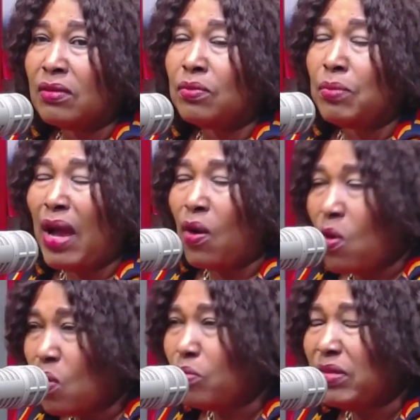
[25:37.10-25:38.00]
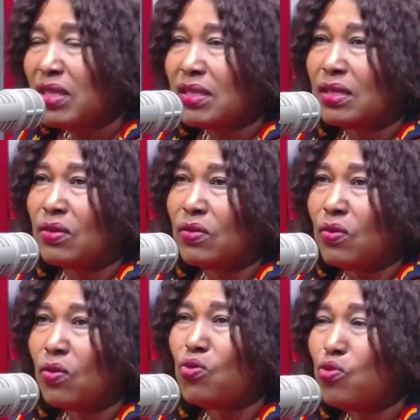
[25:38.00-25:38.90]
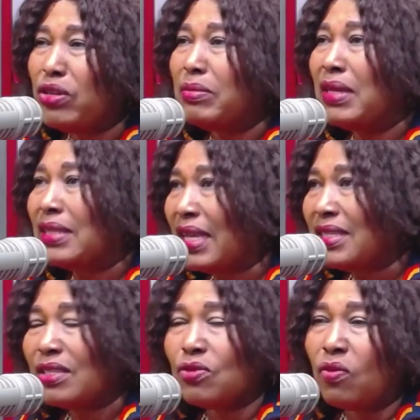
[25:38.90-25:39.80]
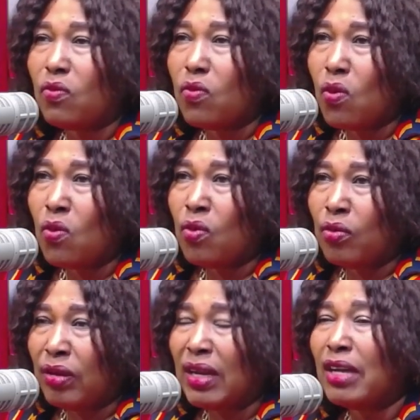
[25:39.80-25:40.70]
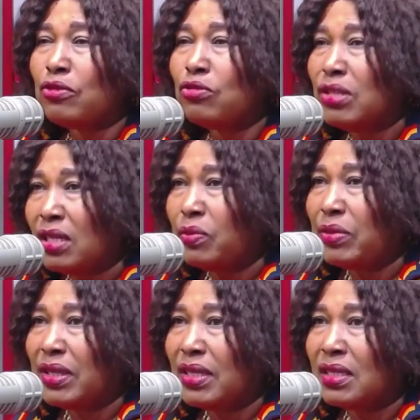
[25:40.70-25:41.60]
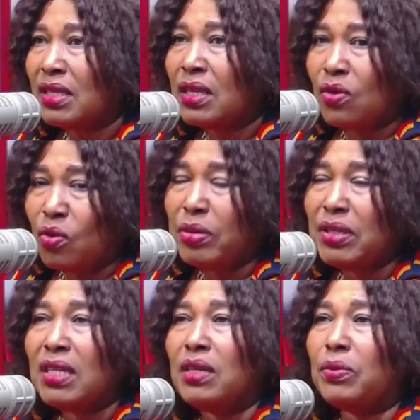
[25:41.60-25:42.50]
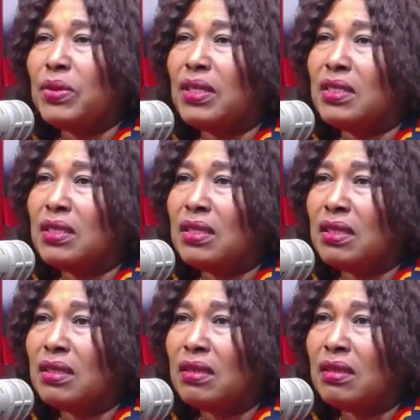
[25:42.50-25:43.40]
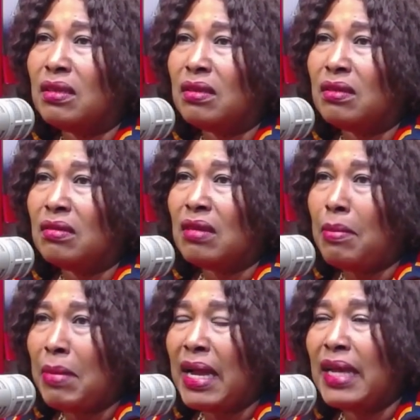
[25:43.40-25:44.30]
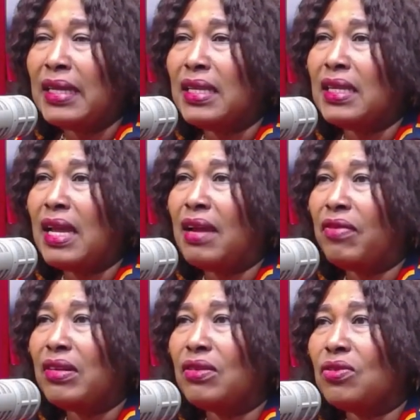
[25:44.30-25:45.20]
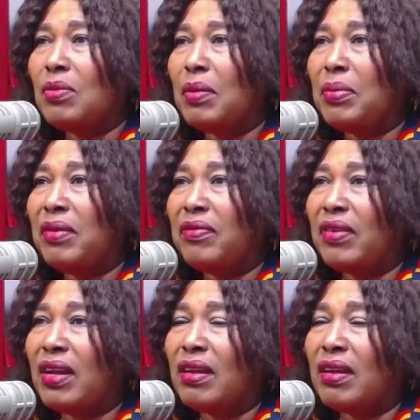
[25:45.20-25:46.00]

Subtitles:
By all means no, ono nim the tactics of war and how to deal with it. We'll be dealing with it. Amagana nyina afa ntoma pefra.